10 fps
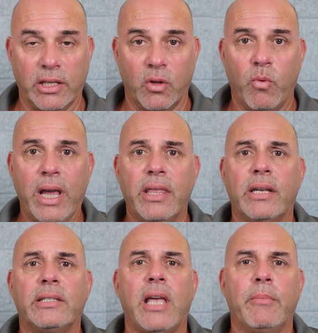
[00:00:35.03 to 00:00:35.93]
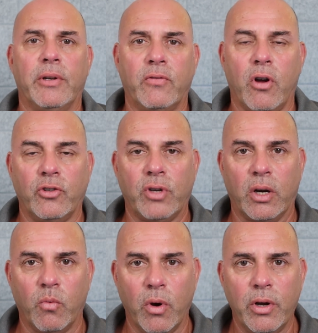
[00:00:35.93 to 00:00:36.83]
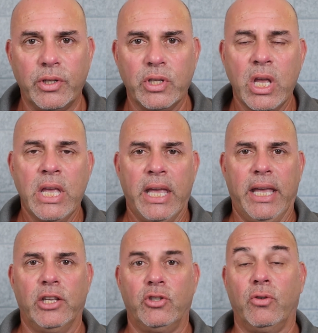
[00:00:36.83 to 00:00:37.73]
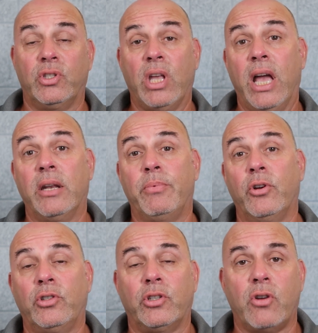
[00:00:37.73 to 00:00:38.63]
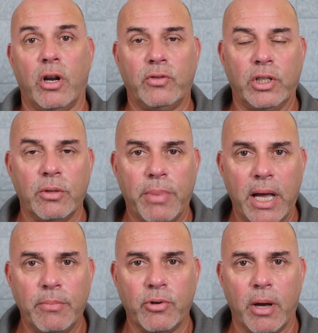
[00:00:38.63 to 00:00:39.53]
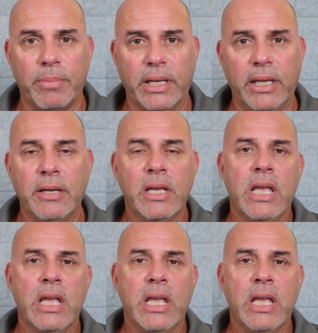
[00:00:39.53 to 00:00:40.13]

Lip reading: And the way that assignment of contract works is you sign a purchase contract to buy a property,